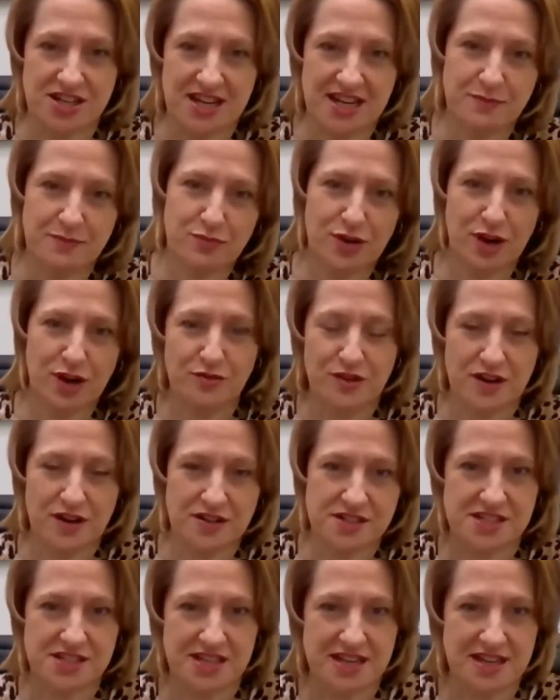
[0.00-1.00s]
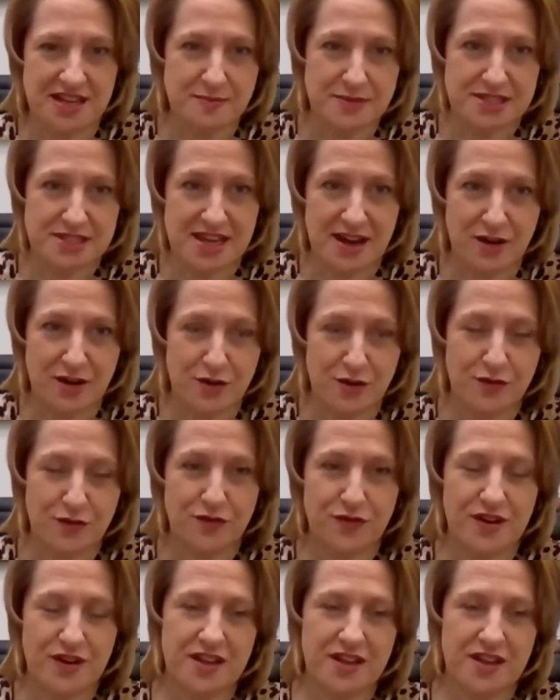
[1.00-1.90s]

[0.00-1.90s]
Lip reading: He prorated it himself.